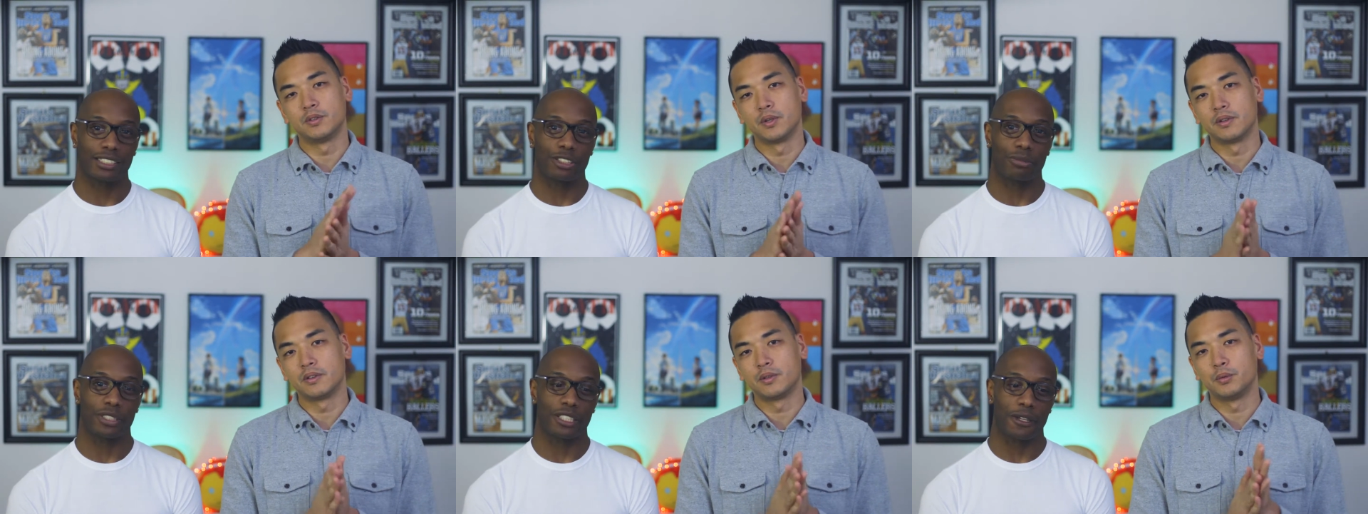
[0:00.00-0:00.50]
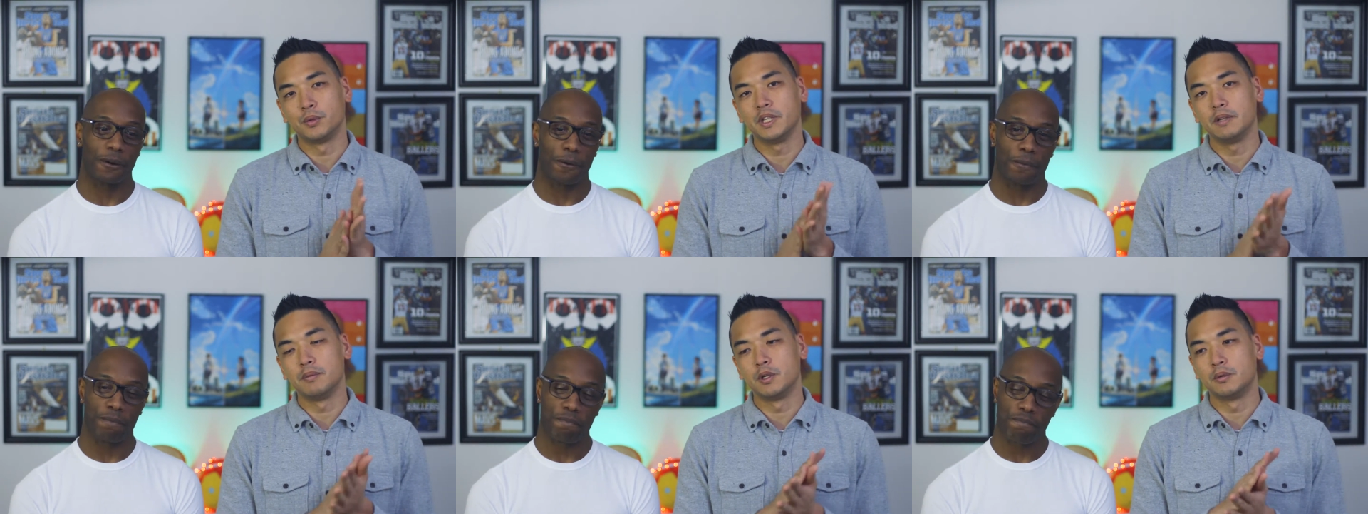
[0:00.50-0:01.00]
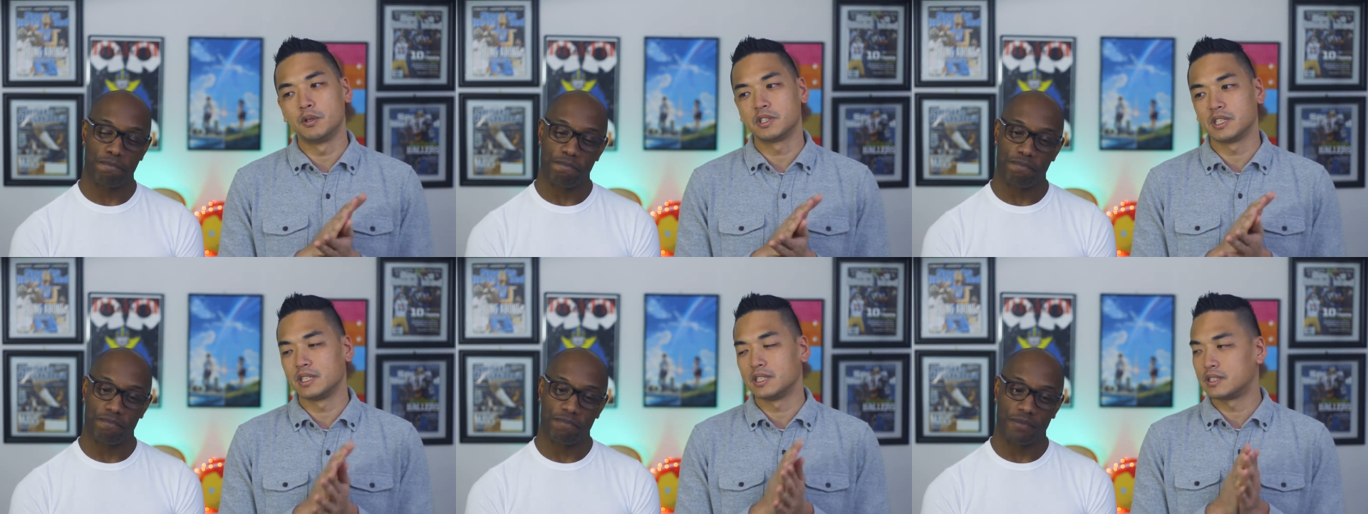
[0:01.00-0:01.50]
Speaker 1: for three billboards,
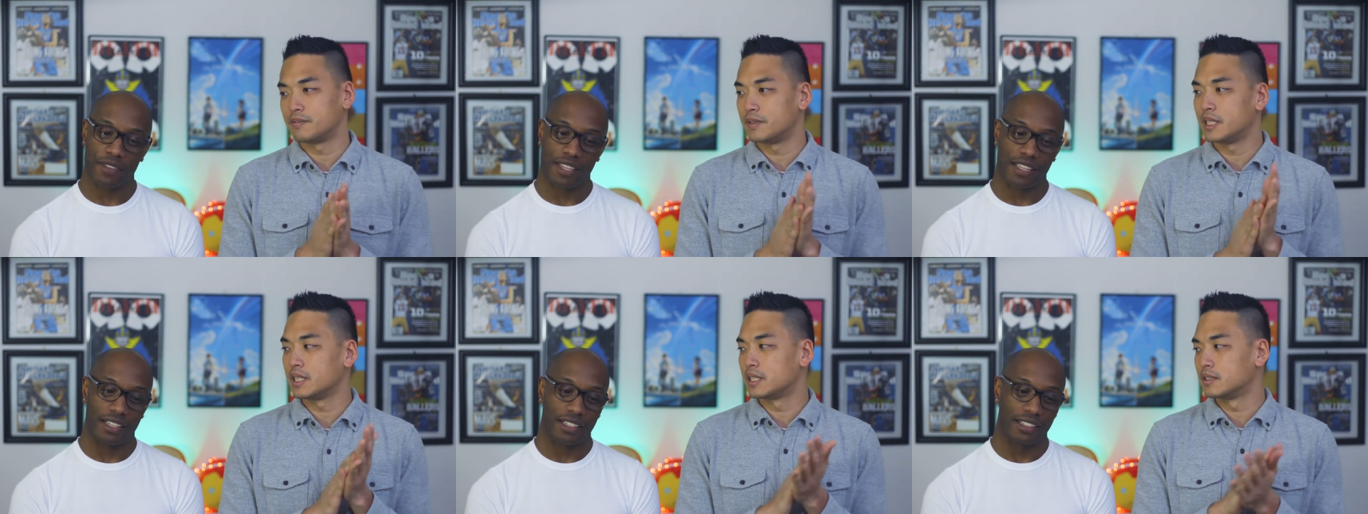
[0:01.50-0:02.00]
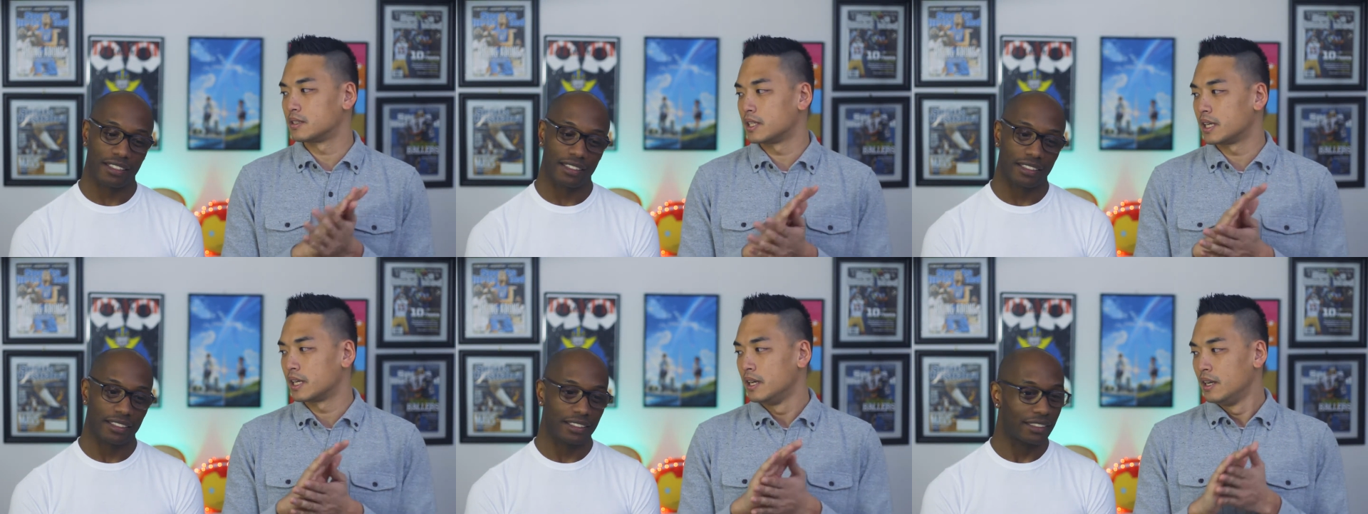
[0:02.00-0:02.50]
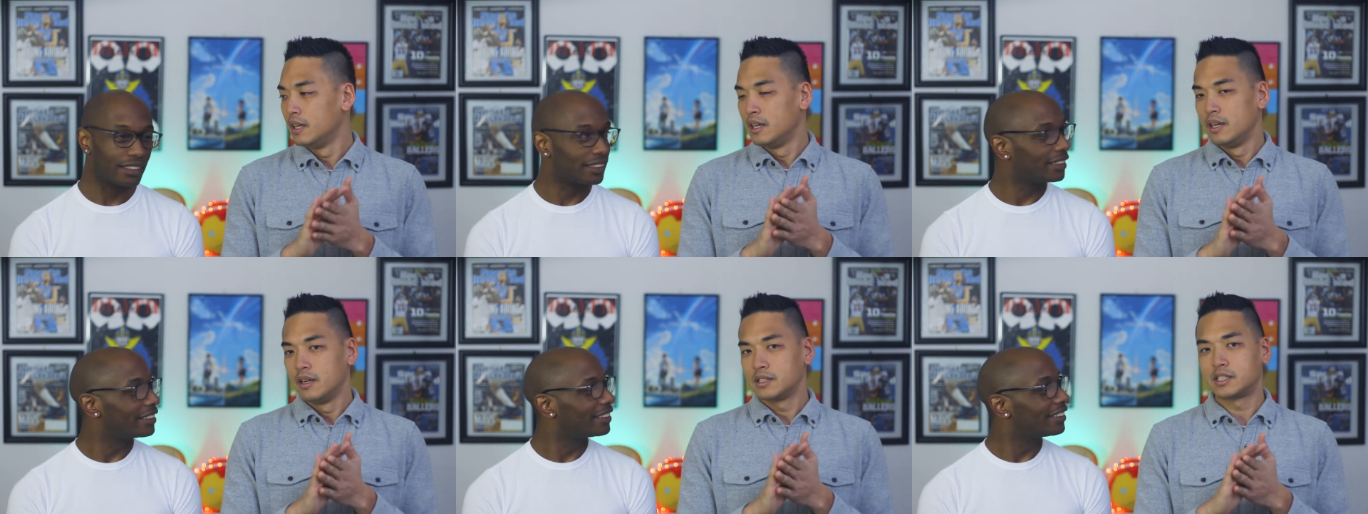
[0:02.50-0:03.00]
and it's funny because like.
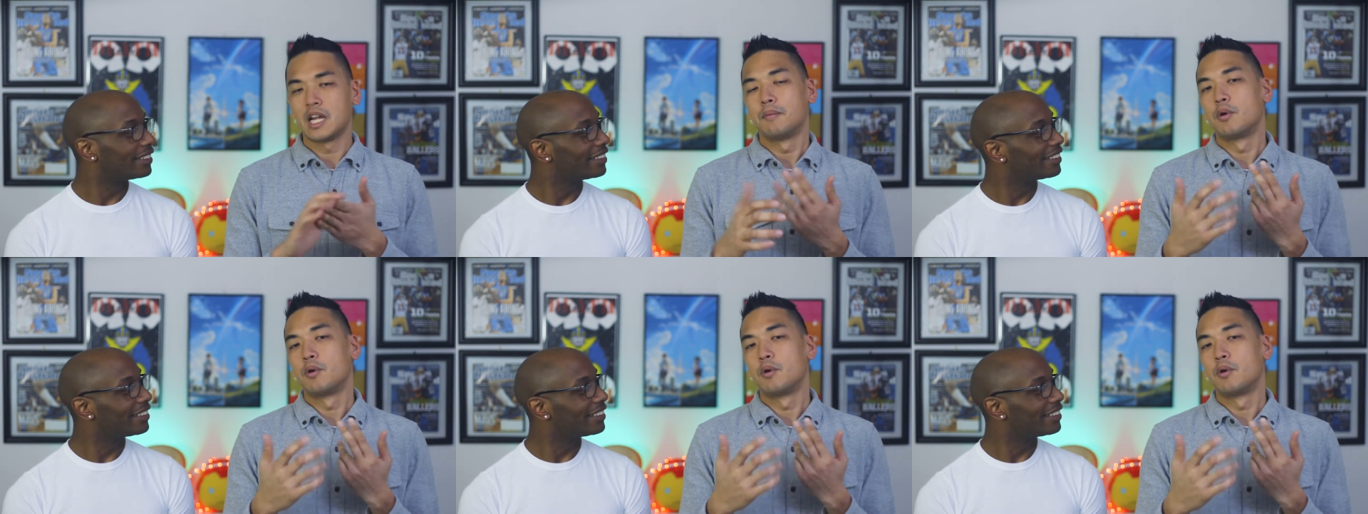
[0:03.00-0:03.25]
Sam